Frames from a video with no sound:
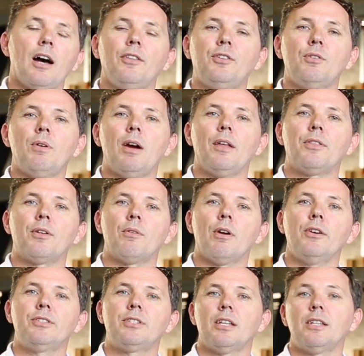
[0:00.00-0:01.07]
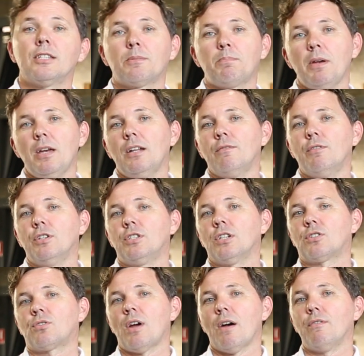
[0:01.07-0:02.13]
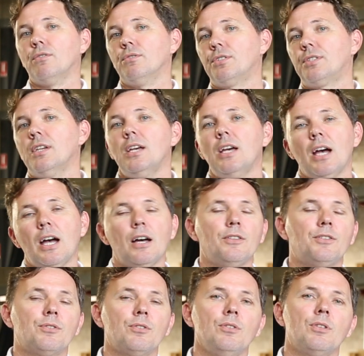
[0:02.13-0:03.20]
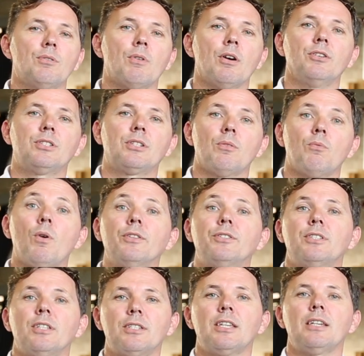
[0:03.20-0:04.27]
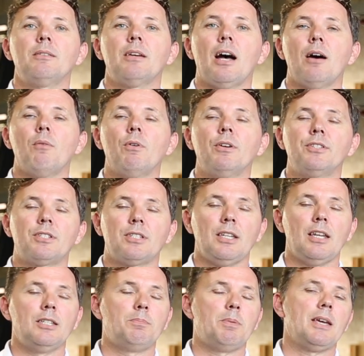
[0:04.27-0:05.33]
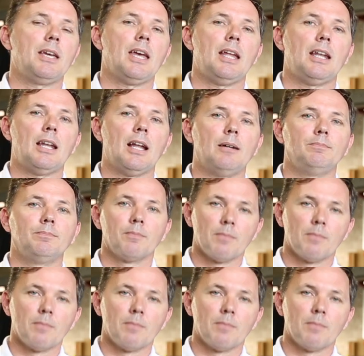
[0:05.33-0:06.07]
throughout the roast and the speed at which it travels through the roaster once it is being heated up.